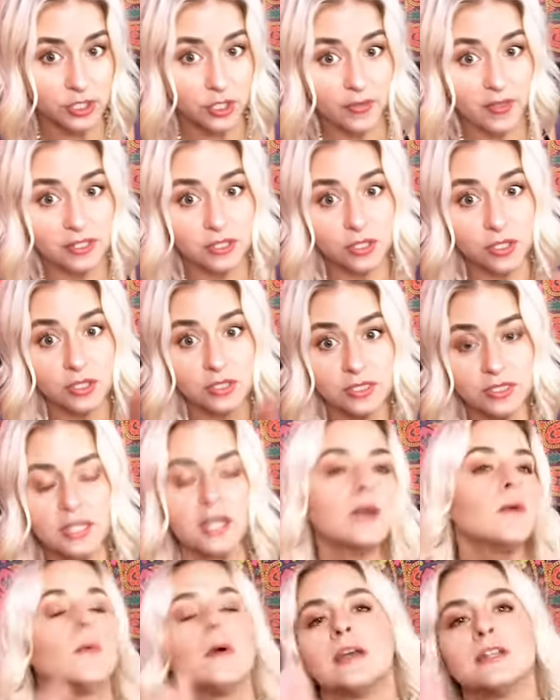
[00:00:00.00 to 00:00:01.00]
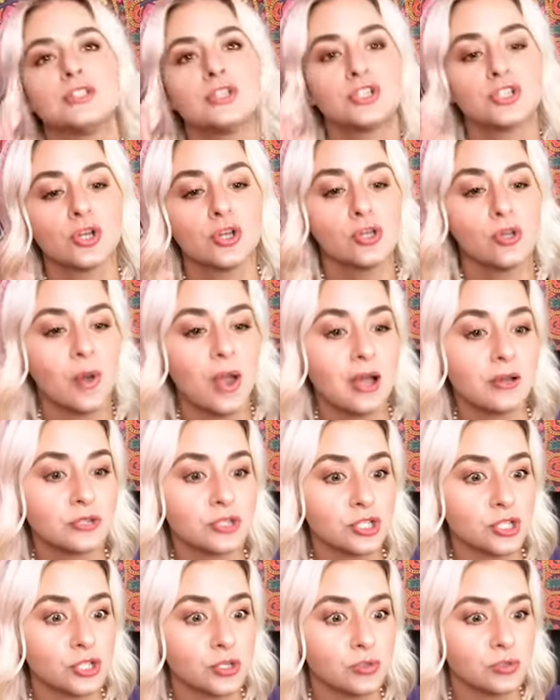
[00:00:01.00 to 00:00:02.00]
So that's a good segue to show you how
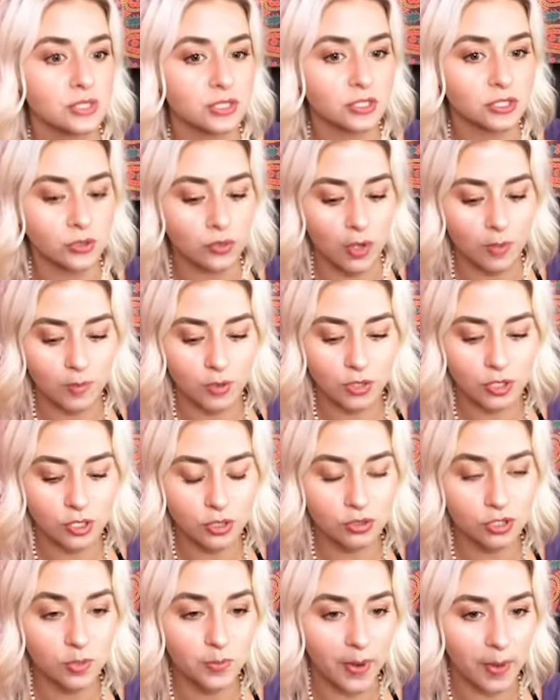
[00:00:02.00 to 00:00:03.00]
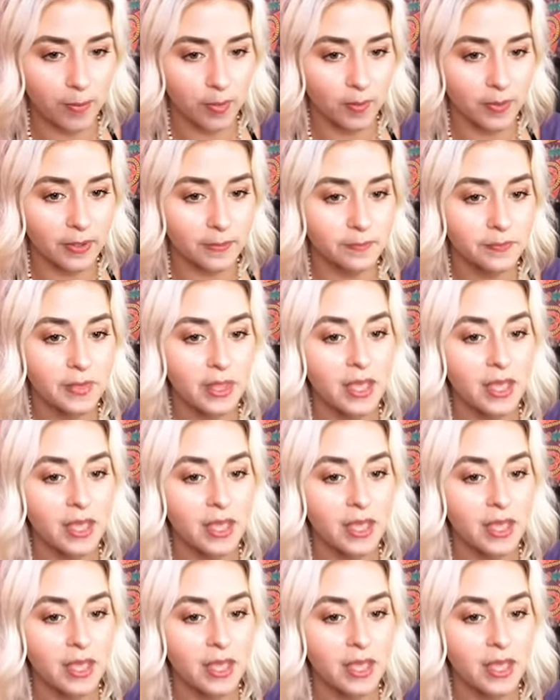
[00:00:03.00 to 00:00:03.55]
to use it. So I'm gonna use the peppermint.